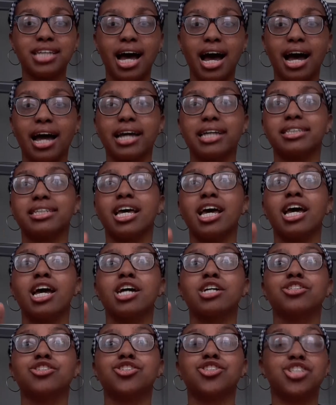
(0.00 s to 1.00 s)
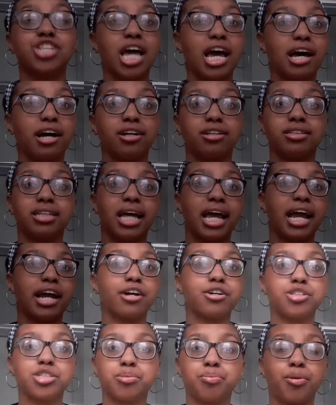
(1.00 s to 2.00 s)
ties, gel,
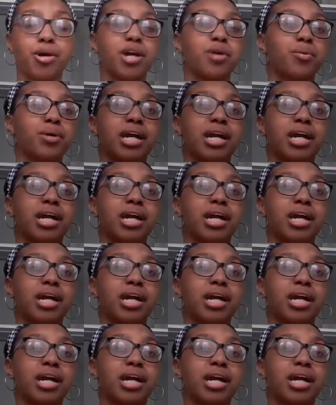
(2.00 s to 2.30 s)
hairspray,